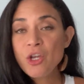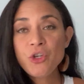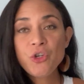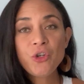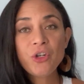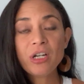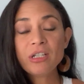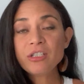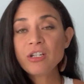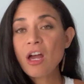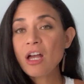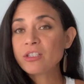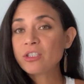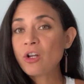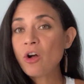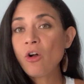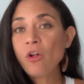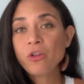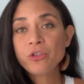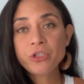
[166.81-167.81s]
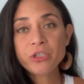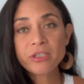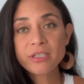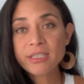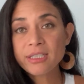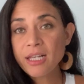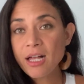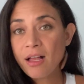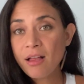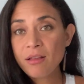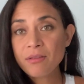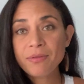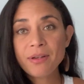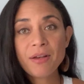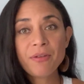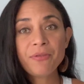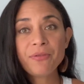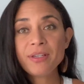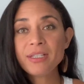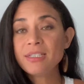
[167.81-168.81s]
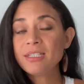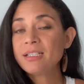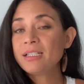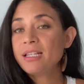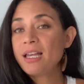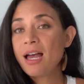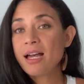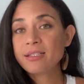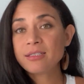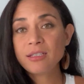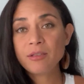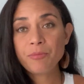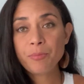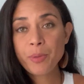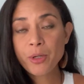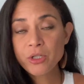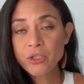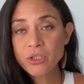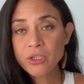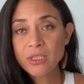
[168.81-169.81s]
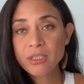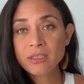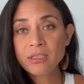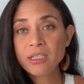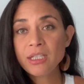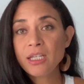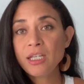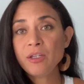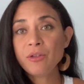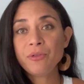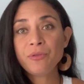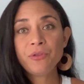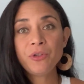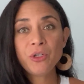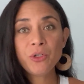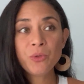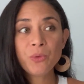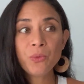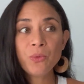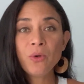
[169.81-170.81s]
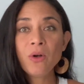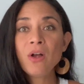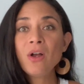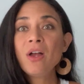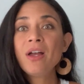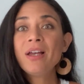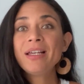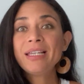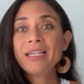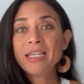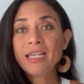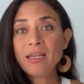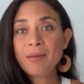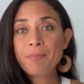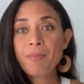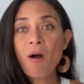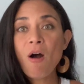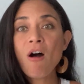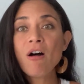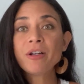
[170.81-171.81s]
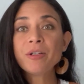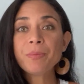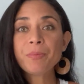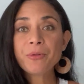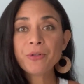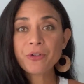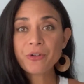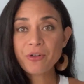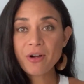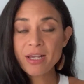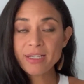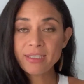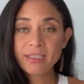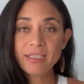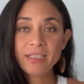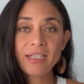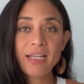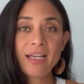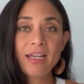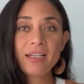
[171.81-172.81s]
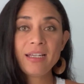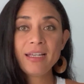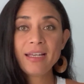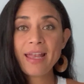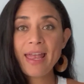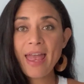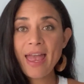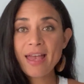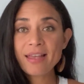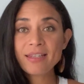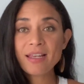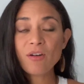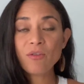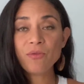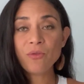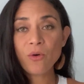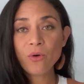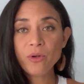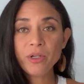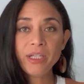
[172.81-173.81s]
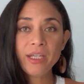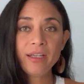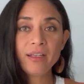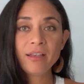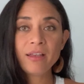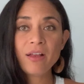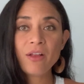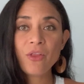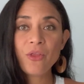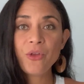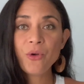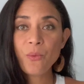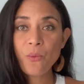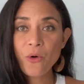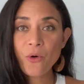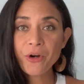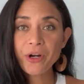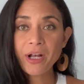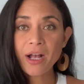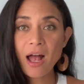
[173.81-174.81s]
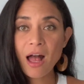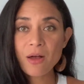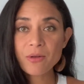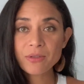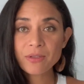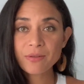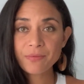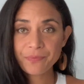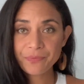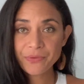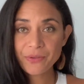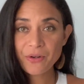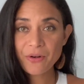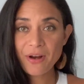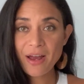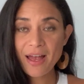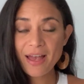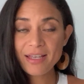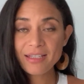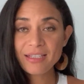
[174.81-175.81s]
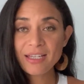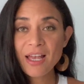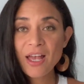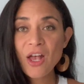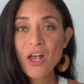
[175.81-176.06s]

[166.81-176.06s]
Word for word: You cannot call yourself a physically active person if you keep on procrastinating and avoiding the workout, all right?